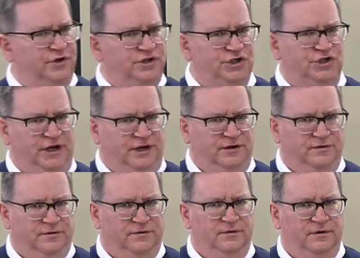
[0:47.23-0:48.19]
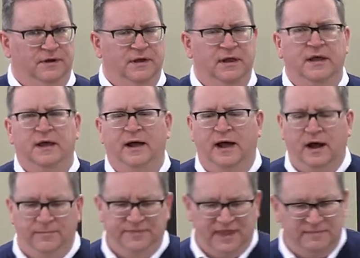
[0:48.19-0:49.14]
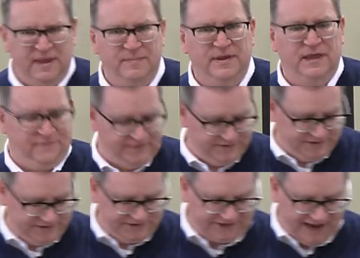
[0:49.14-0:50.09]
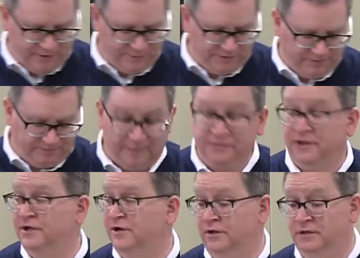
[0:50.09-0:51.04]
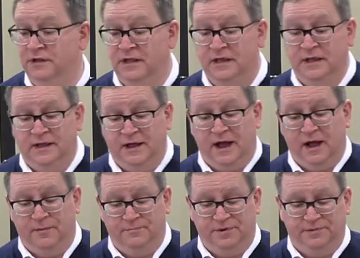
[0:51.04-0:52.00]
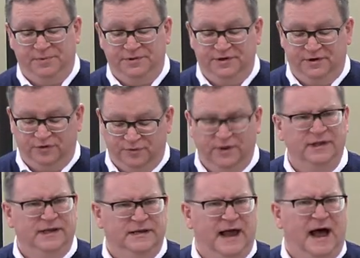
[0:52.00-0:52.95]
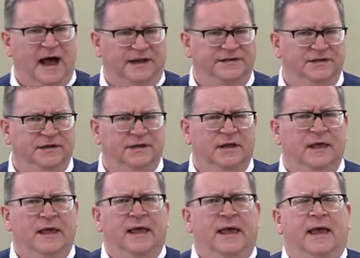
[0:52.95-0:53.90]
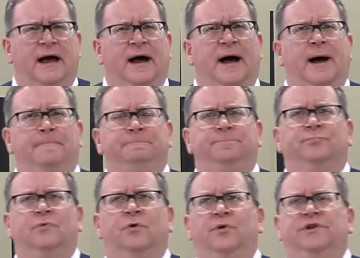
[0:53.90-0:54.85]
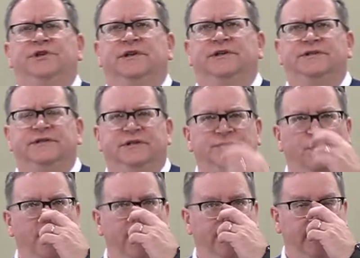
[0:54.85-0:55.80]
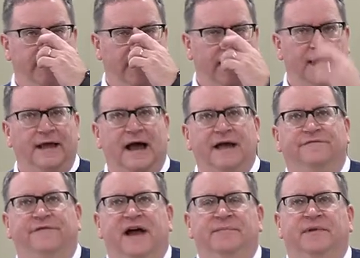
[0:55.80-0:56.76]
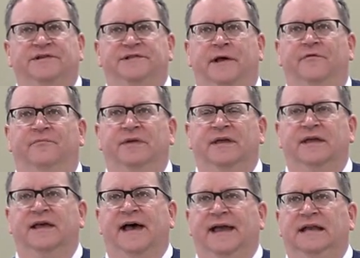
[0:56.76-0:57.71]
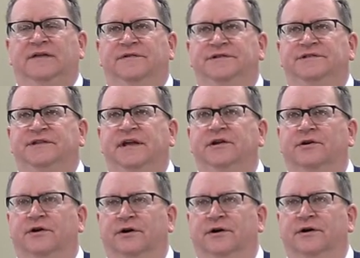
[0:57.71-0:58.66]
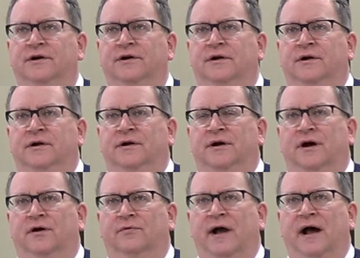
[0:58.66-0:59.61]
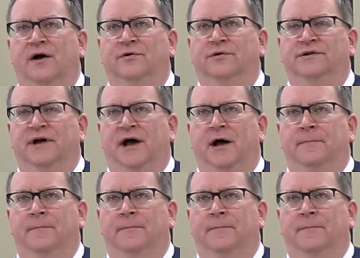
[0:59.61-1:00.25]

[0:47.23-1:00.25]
Christian. They maybe even sound biblical, but they're really not. Which is why I find myself being kind of a stinker around